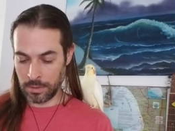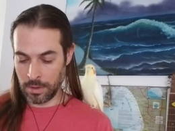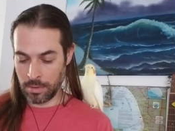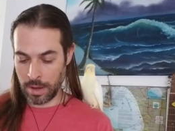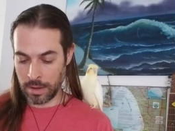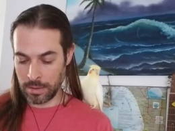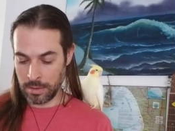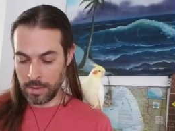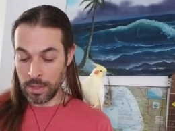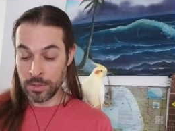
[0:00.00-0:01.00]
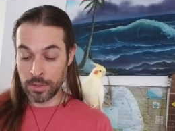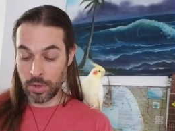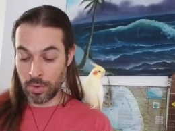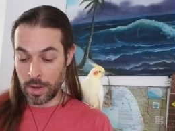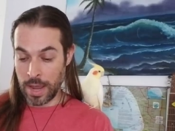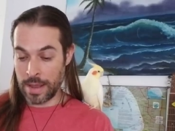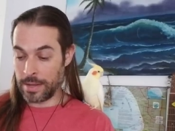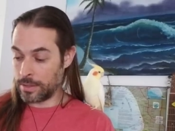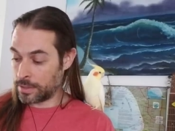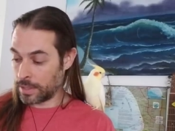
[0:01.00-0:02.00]
Okay, so and
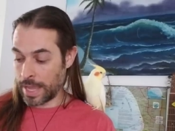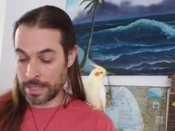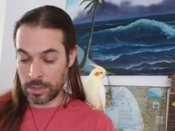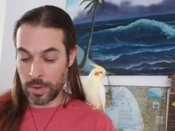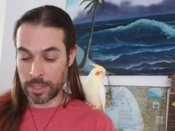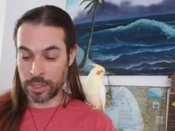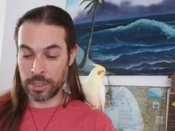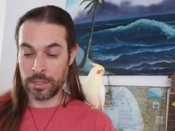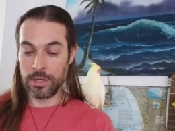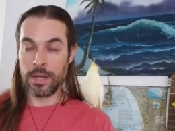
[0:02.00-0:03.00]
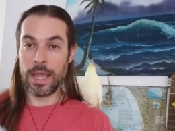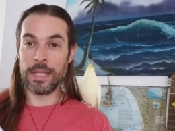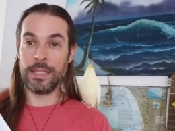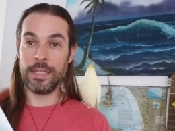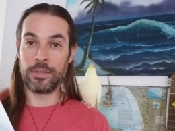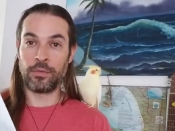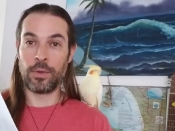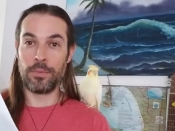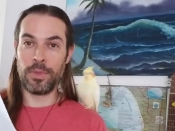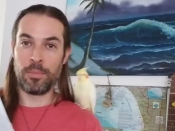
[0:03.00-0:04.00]
here's the last question, at least
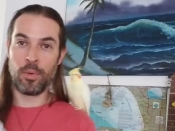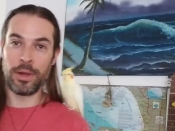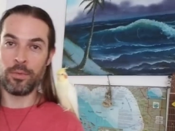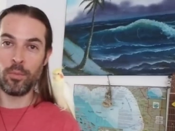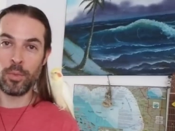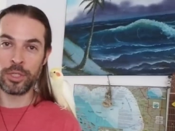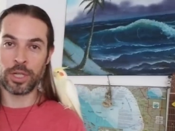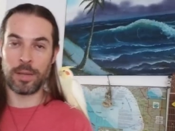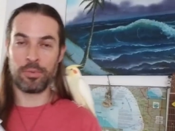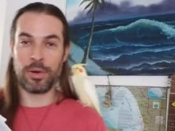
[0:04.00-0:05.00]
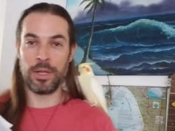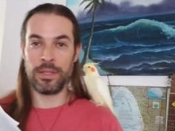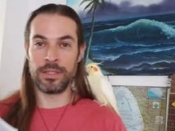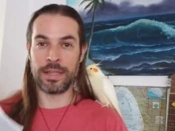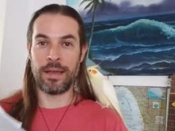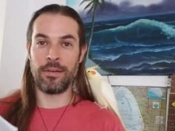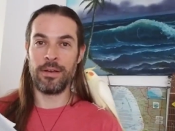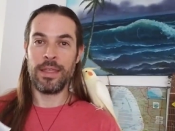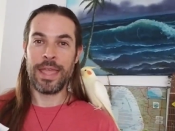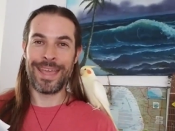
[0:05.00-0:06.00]
from the point in which I printed this
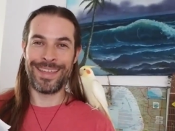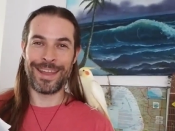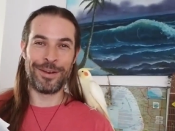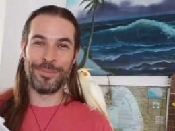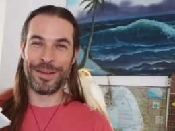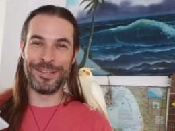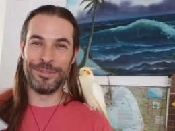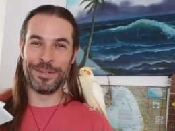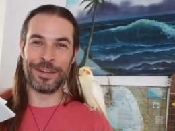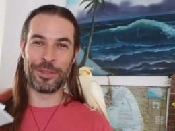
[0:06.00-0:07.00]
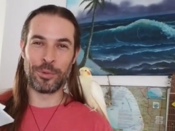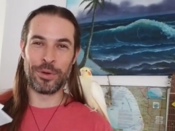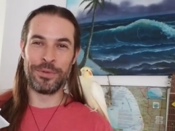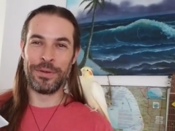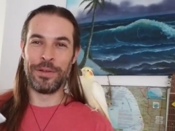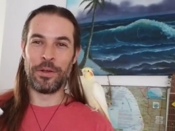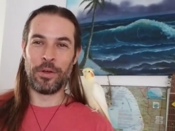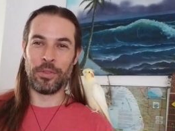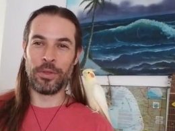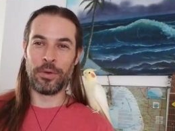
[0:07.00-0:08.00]
out and I don't mind doing another one,
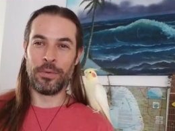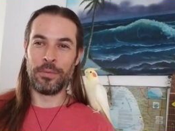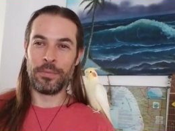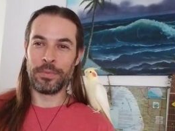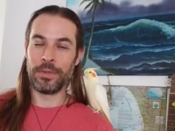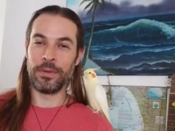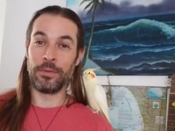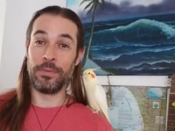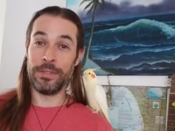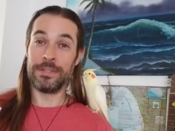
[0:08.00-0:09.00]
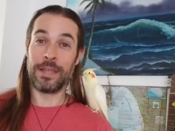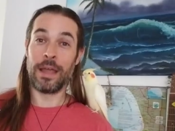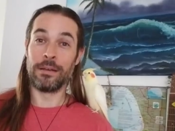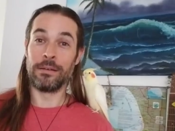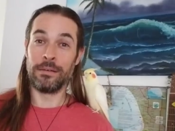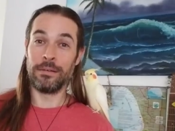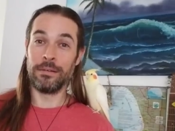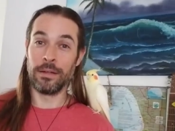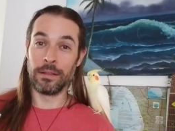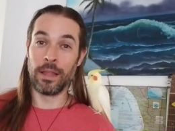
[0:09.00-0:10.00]
although, you know, this has gotten
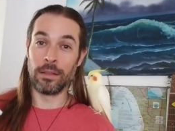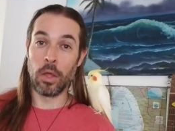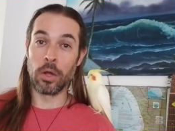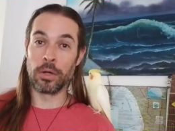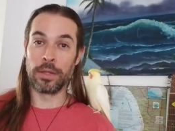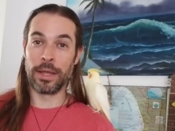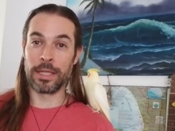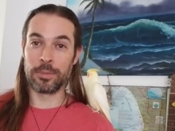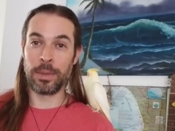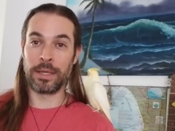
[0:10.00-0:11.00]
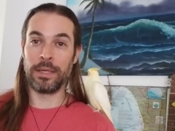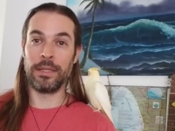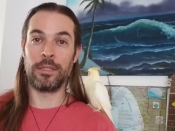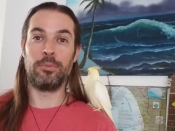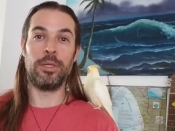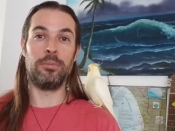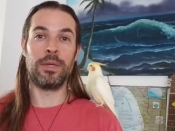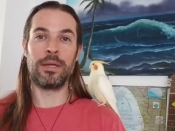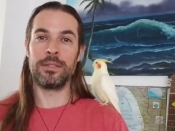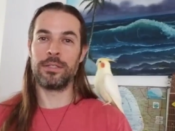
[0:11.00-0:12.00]
a lot longer than I expected it to be
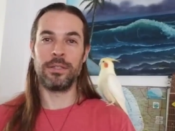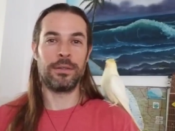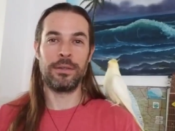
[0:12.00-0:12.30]
because